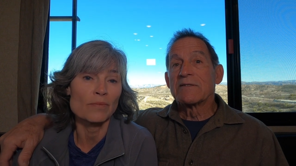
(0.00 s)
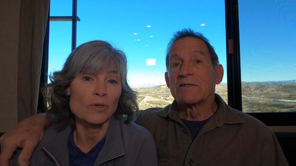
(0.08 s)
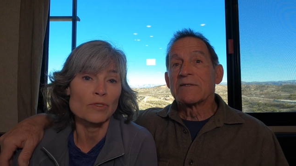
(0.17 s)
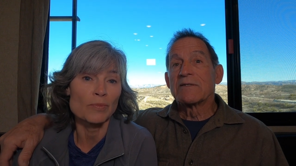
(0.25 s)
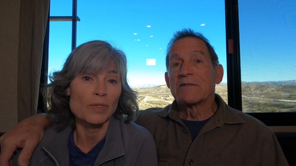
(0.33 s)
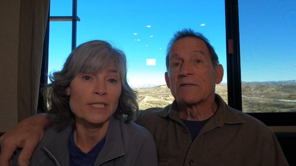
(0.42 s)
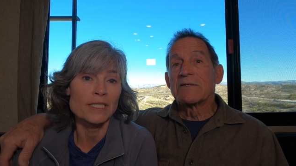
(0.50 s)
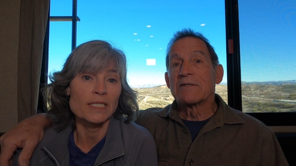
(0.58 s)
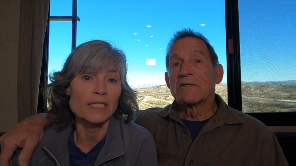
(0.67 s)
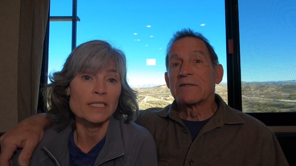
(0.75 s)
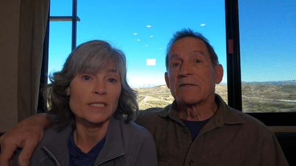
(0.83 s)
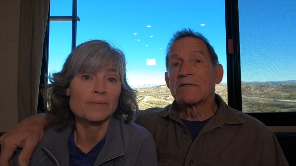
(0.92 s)
Speaker 1: at most
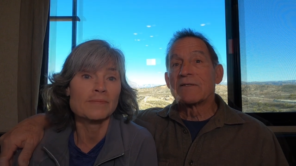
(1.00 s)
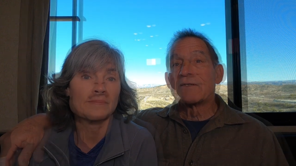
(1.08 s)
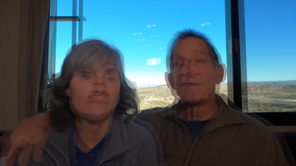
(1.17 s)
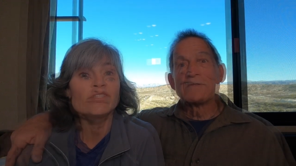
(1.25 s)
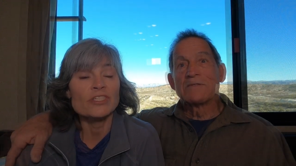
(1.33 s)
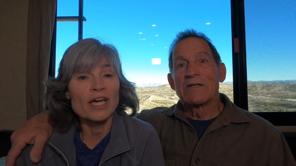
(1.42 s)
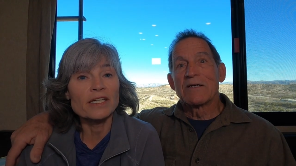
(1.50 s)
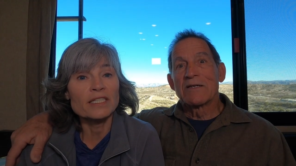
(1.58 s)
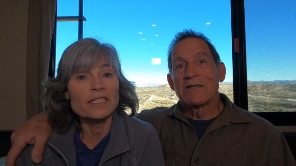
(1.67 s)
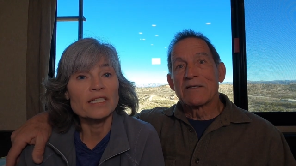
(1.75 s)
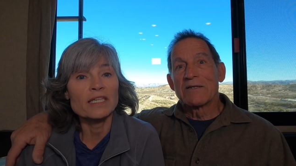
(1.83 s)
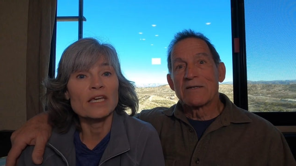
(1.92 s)
places. And check to
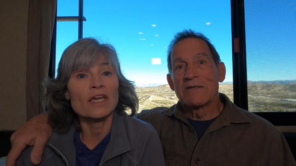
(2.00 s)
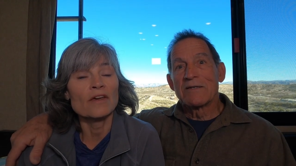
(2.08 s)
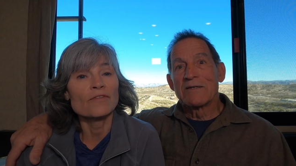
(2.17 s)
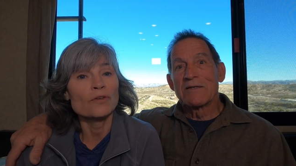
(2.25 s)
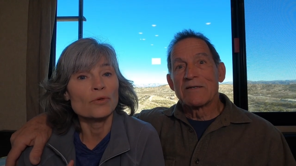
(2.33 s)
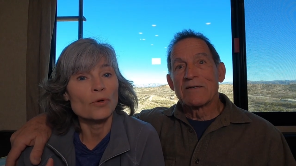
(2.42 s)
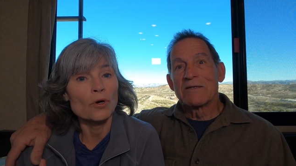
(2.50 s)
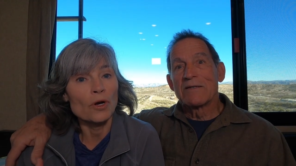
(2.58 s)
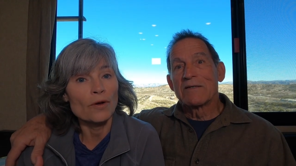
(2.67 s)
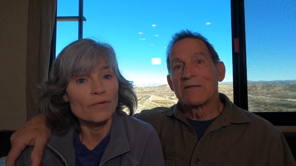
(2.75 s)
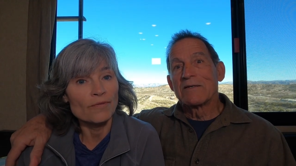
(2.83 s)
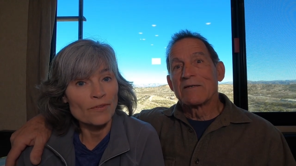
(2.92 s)
see if
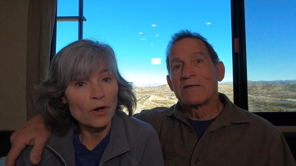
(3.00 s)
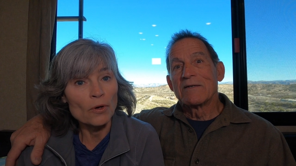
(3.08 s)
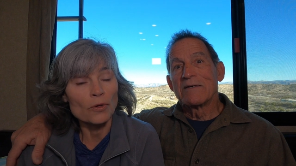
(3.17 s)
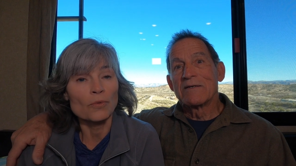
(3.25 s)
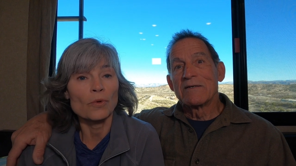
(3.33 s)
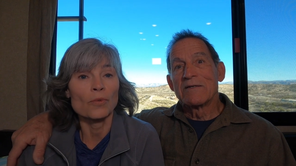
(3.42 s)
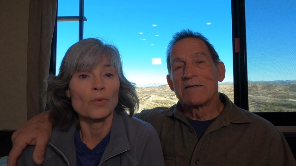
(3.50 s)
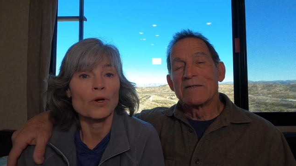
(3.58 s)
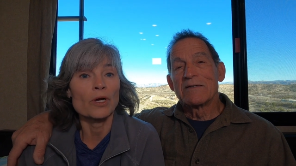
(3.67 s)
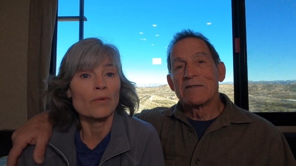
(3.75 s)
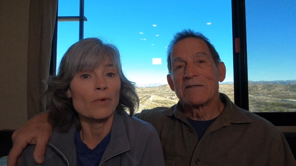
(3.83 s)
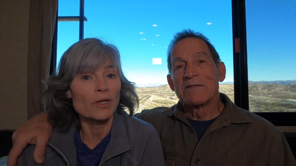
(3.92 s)
your phone will
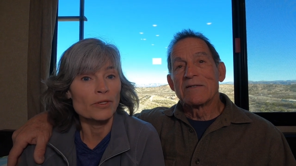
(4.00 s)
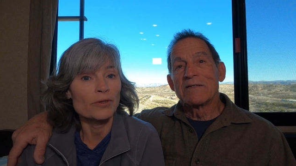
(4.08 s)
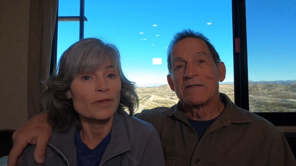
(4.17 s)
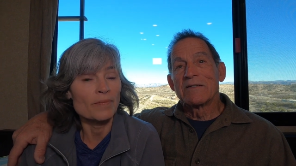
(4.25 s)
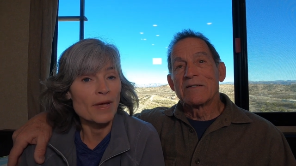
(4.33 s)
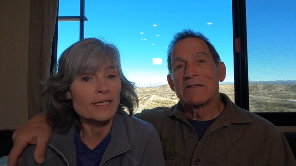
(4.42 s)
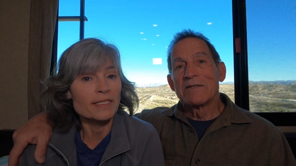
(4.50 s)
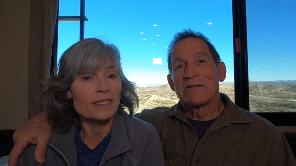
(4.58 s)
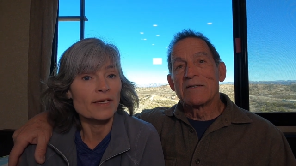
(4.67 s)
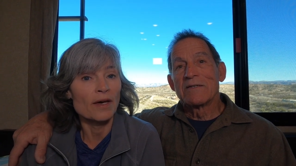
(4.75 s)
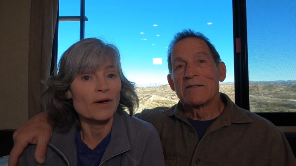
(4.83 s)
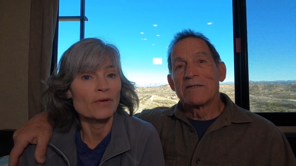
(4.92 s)
work while you're in
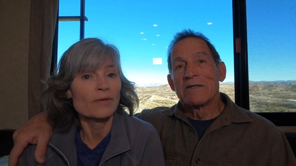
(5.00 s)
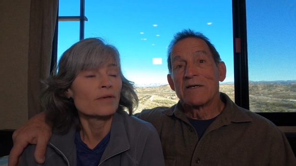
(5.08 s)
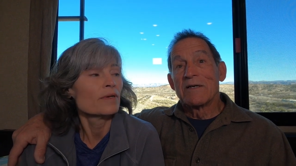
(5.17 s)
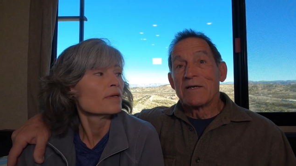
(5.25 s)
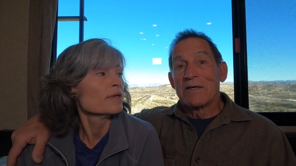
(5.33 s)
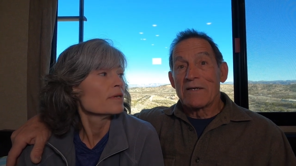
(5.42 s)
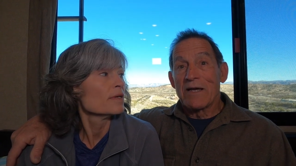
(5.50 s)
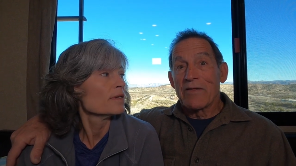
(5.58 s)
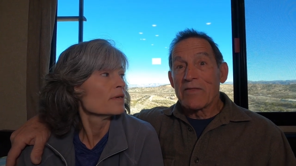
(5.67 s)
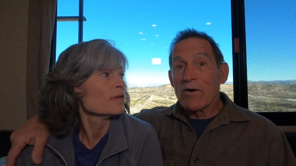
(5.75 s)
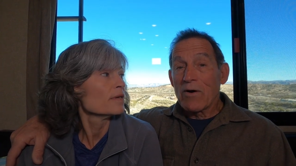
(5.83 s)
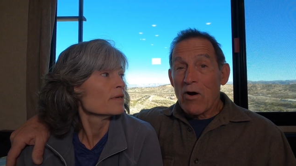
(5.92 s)
Mexico.
Speaker 2: Yeah,
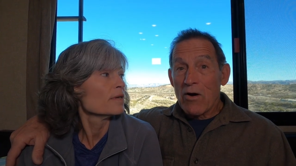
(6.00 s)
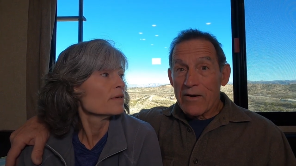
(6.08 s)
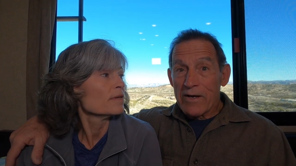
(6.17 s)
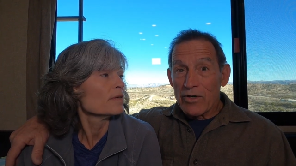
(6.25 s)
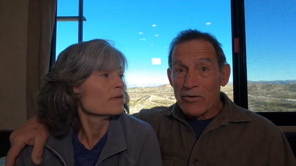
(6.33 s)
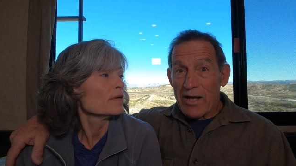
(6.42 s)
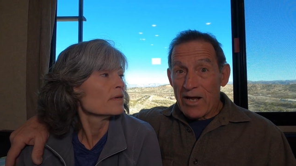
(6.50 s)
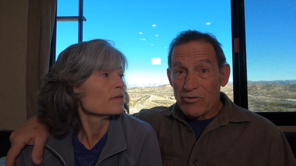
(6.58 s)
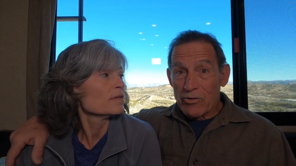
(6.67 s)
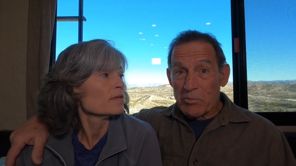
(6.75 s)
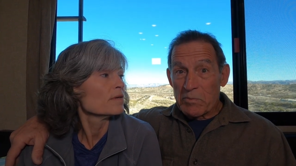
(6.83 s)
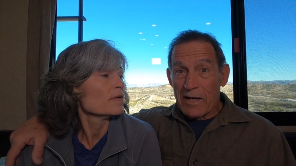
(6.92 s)
there are
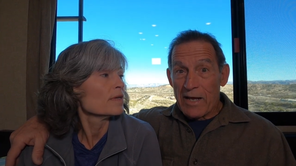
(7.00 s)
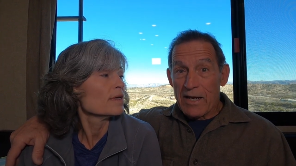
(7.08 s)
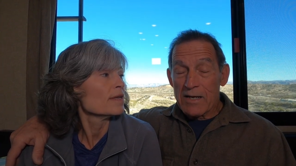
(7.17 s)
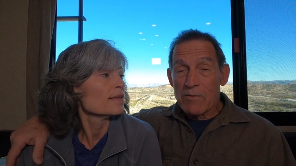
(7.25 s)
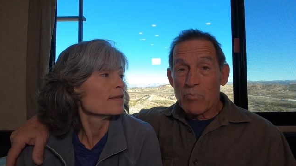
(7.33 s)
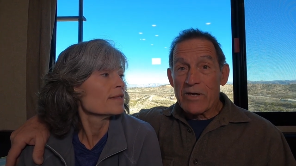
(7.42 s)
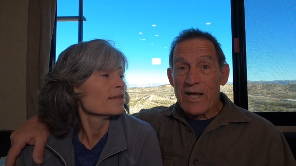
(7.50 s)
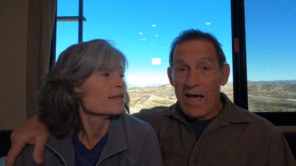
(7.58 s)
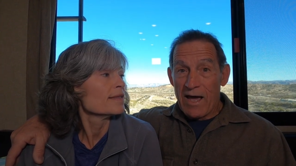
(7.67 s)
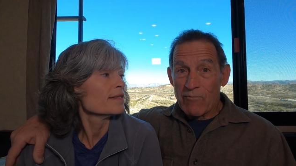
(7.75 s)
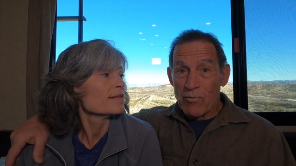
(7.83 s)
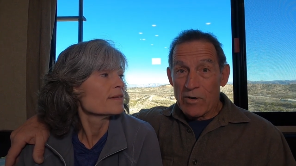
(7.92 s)
international plans. We
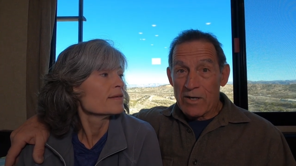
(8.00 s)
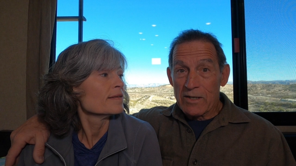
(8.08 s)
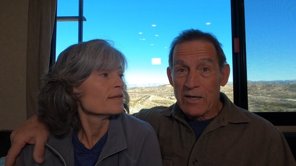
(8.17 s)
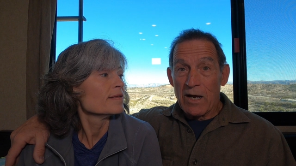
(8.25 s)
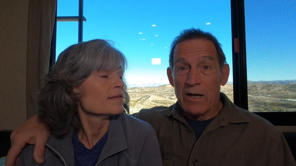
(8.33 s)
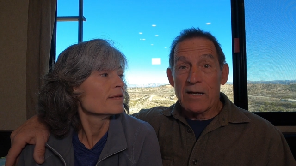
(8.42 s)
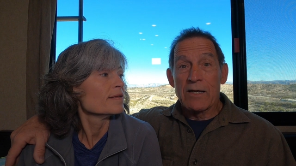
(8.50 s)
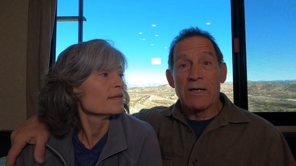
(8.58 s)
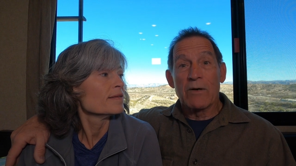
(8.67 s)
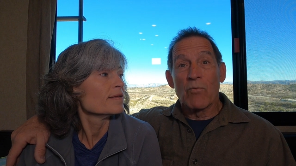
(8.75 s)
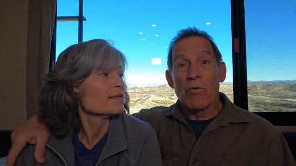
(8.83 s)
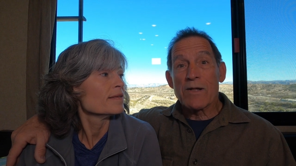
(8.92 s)
have one.
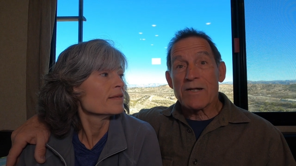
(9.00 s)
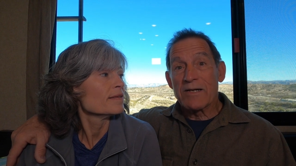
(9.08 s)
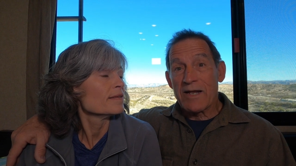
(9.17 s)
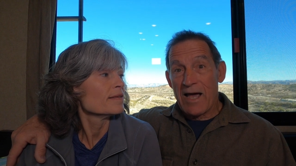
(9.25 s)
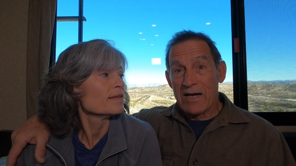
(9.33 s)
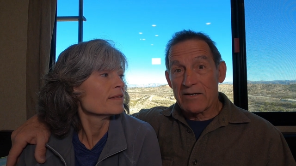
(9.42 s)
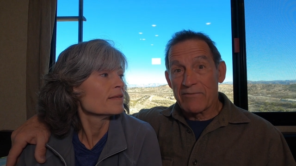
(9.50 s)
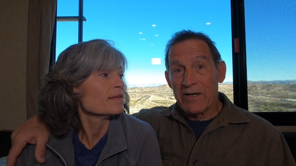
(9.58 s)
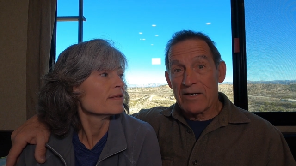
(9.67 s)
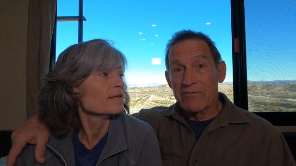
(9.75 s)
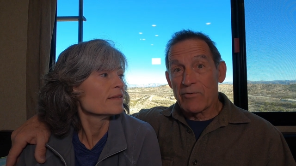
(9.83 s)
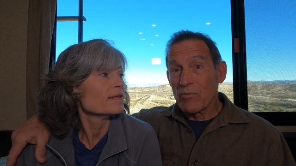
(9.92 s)
It wasn't
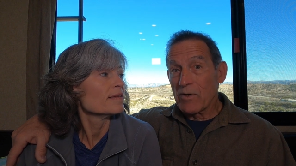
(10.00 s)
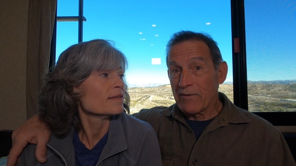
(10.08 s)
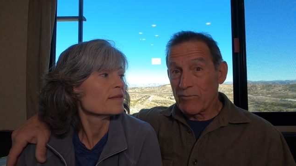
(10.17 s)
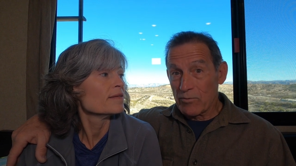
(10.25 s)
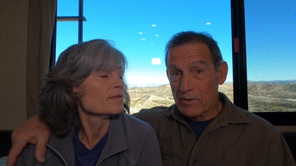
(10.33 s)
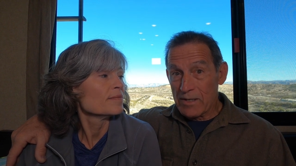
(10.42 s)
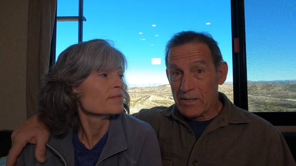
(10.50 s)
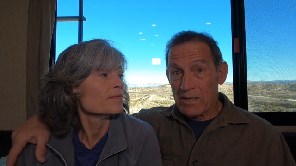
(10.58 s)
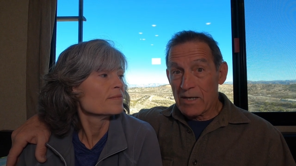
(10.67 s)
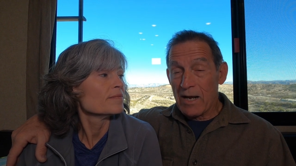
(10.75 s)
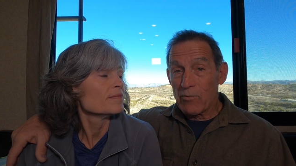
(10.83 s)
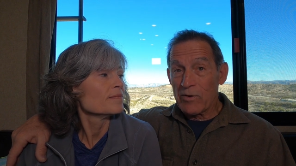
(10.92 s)
activated for whatever reason,
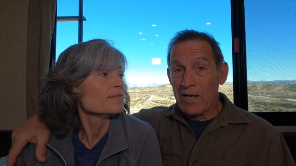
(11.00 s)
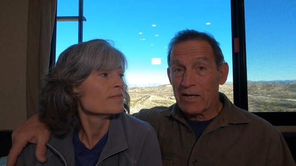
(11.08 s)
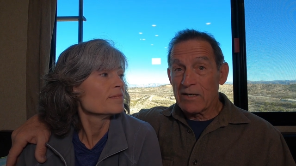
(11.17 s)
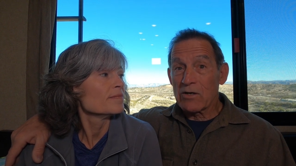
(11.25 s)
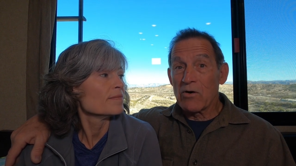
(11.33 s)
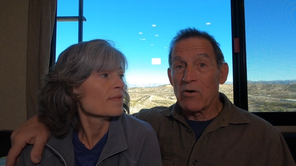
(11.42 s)
and we had to